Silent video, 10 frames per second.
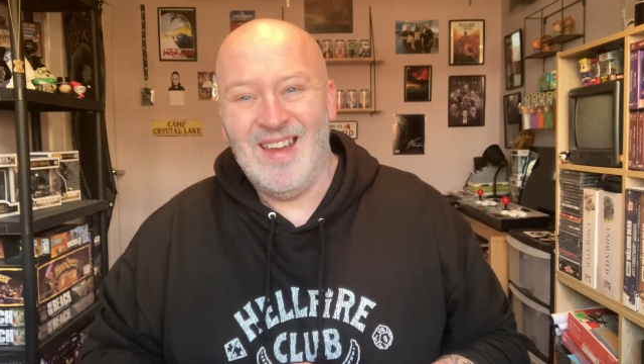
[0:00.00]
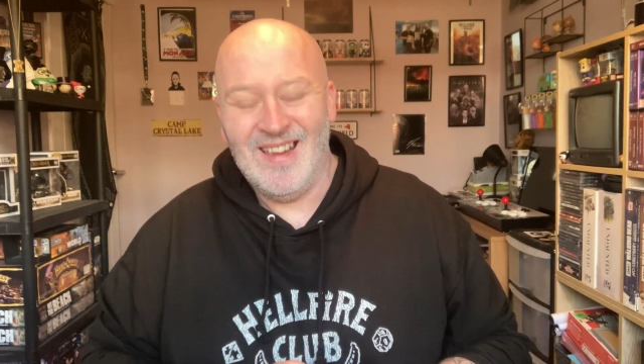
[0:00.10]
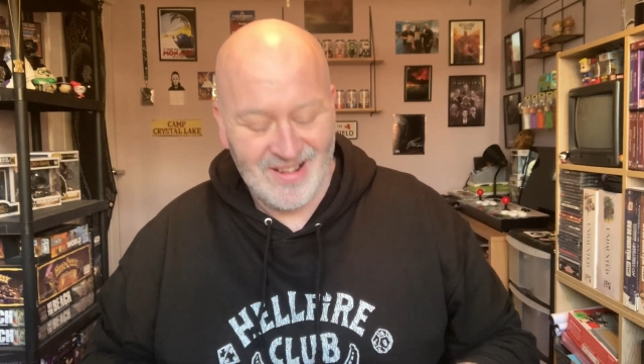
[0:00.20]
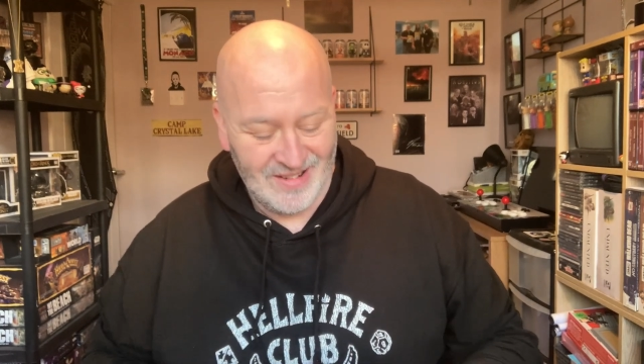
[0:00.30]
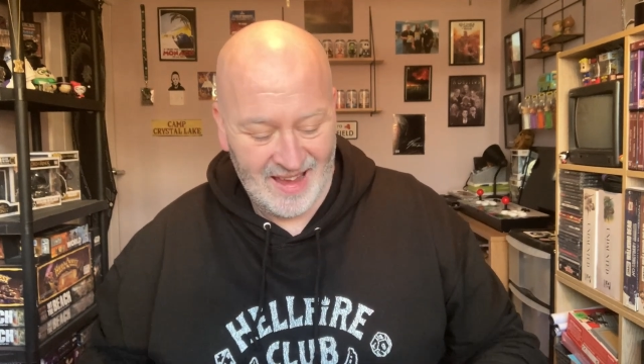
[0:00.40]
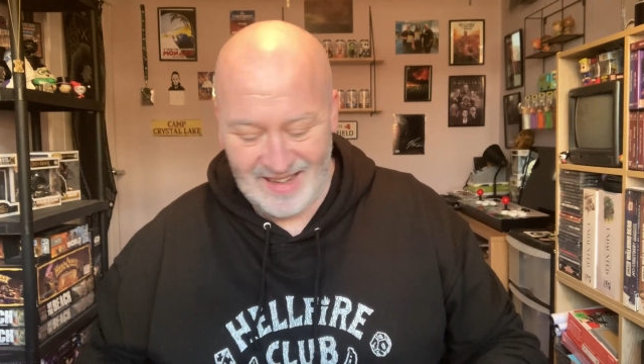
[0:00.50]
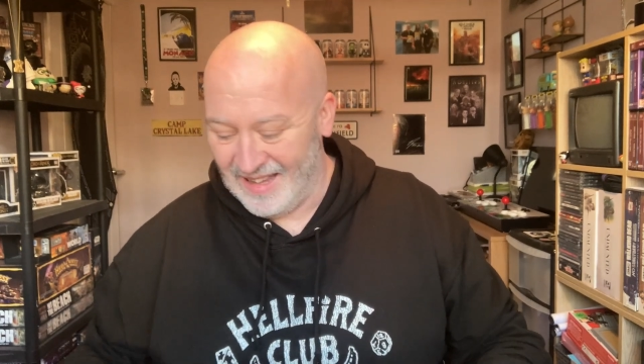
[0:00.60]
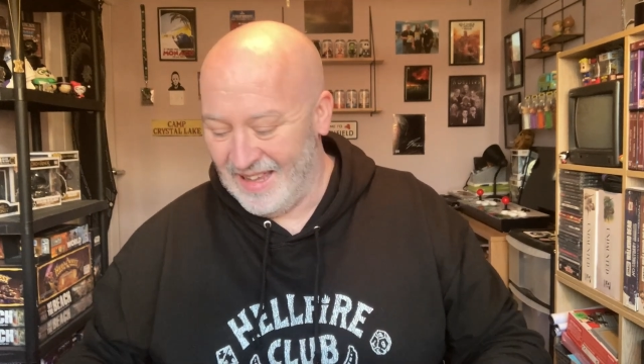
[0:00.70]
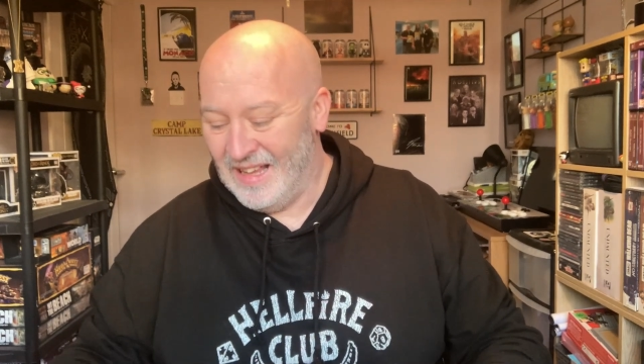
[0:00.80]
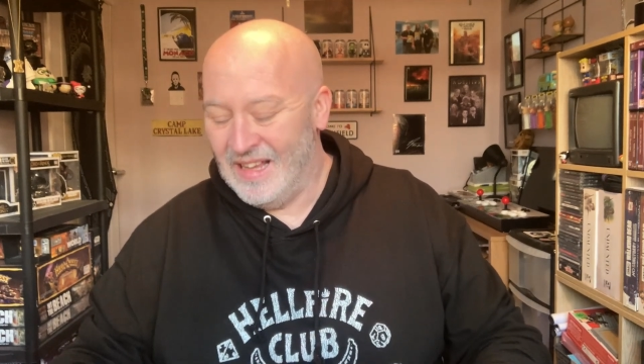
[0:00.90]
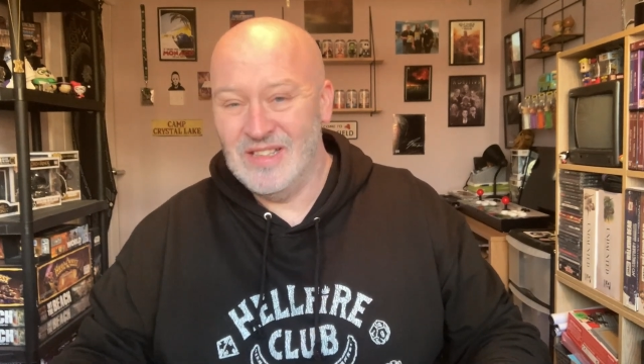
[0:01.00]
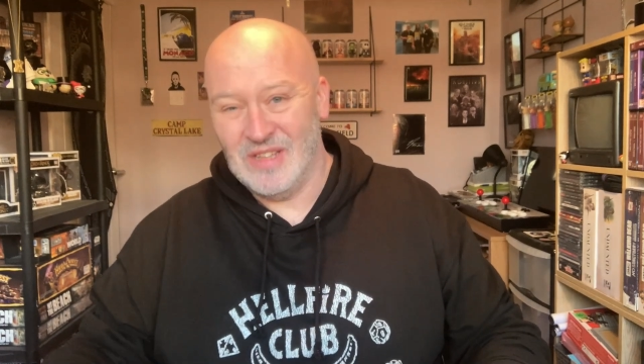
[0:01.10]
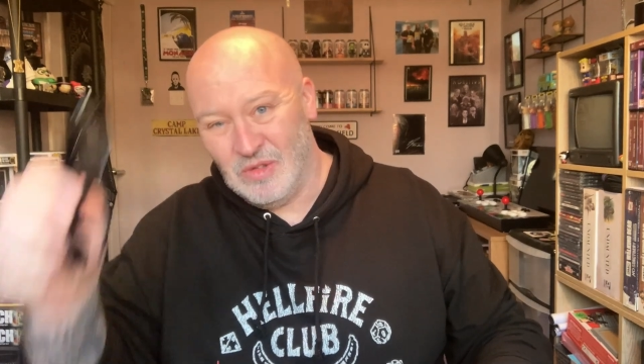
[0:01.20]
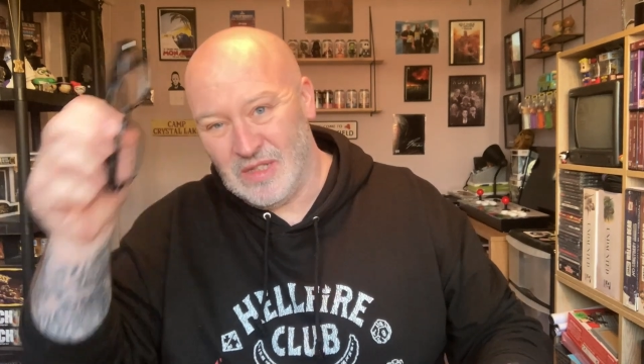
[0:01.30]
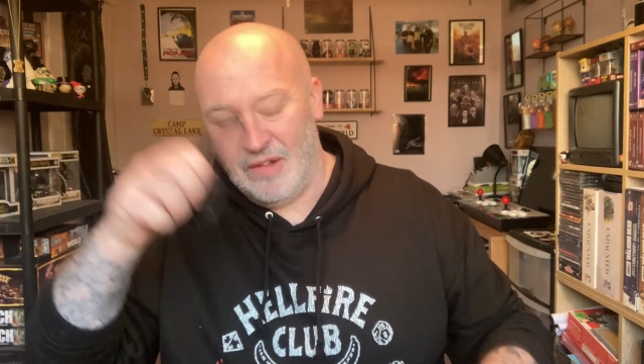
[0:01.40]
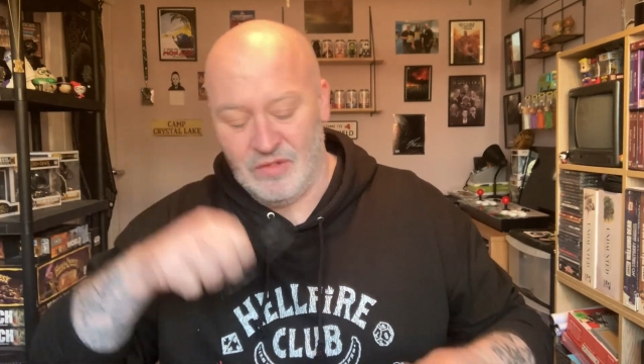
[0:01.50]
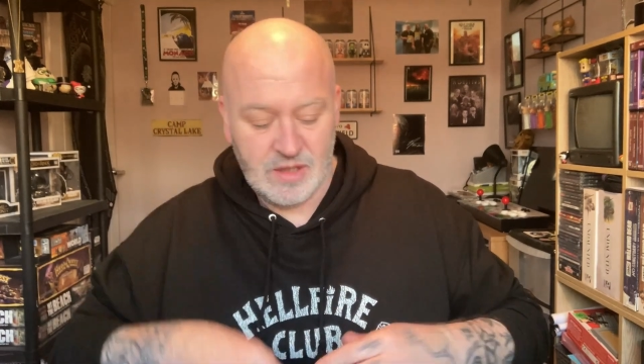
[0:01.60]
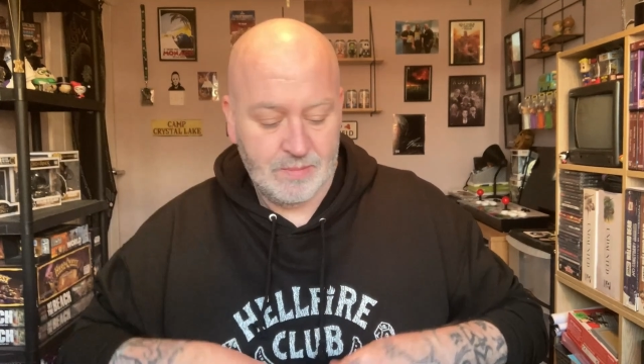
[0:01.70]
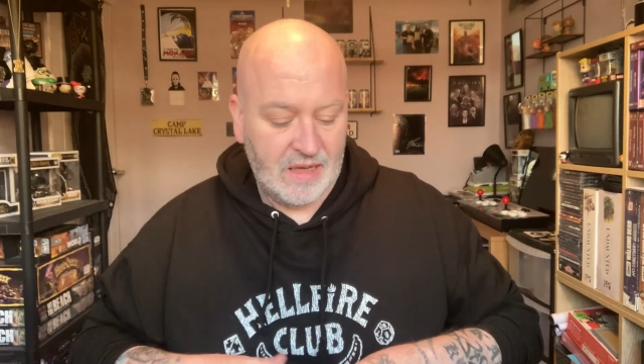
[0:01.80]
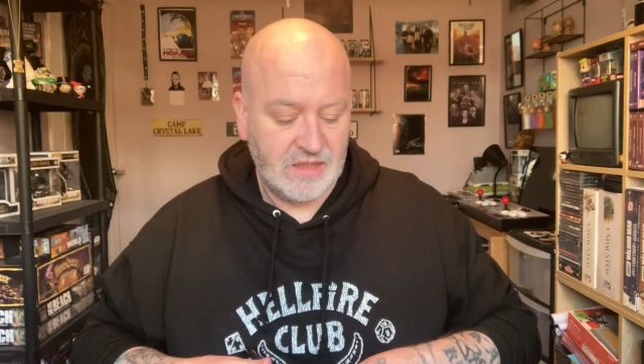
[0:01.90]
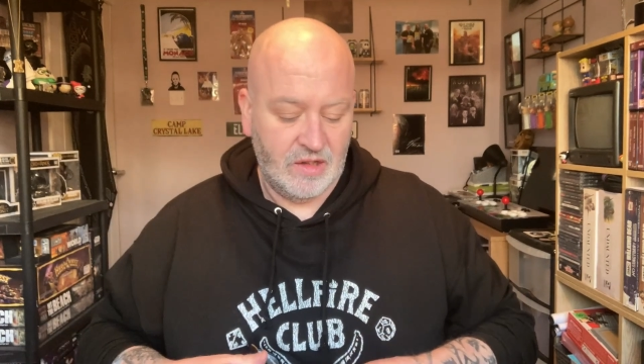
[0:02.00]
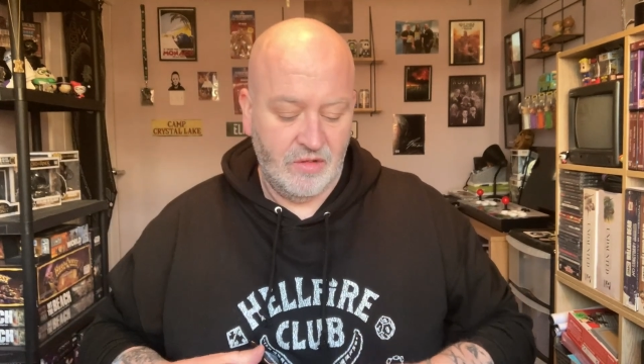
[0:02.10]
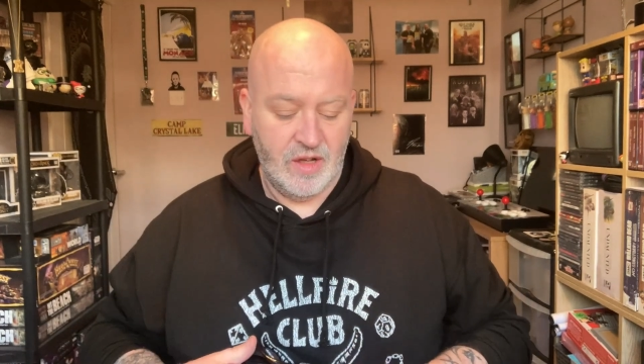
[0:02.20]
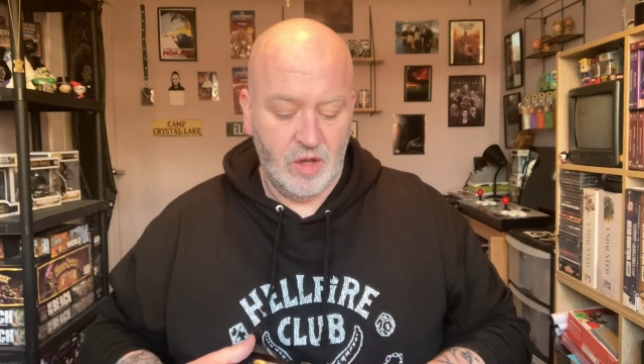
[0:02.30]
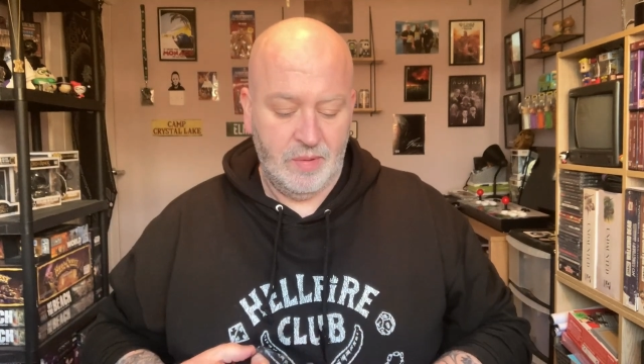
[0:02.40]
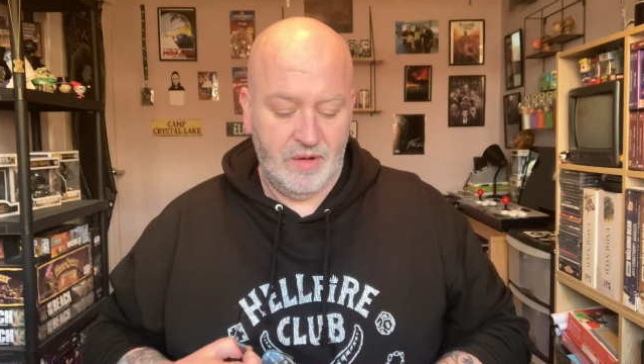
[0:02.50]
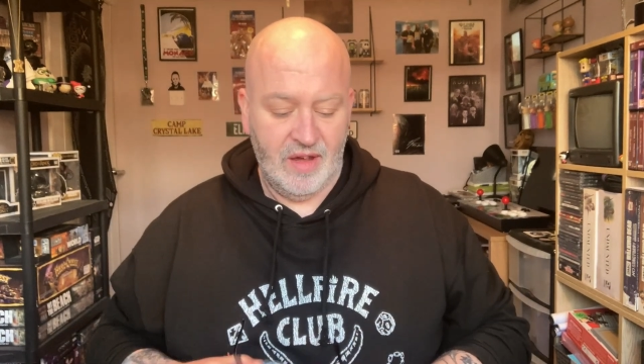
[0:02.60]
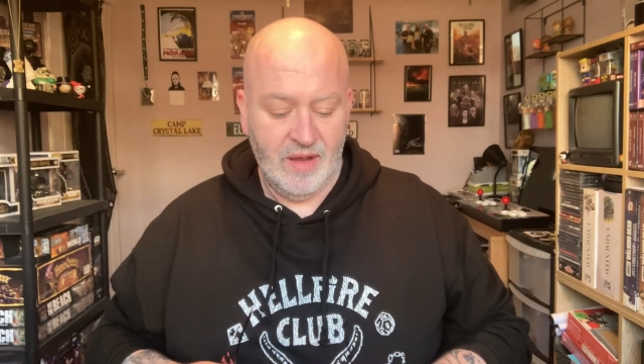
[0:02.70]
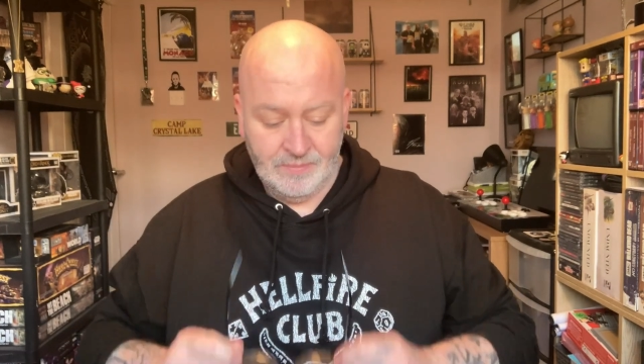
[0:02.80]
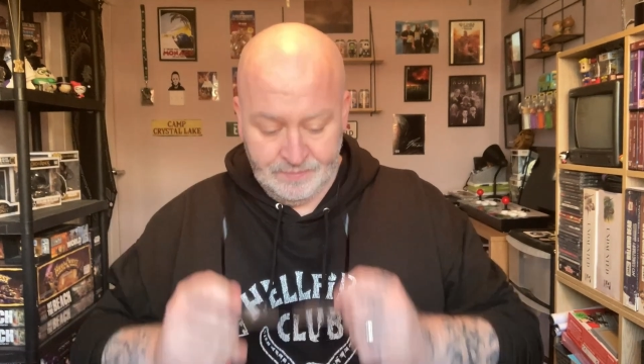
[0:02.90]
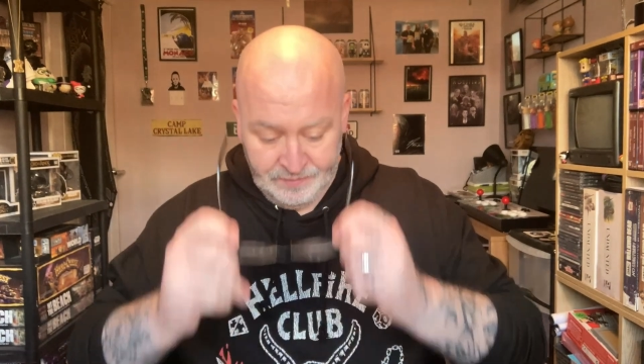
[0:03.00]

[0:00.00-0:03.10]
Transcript: Okay, so time for the specs. I'll give you a little bit of a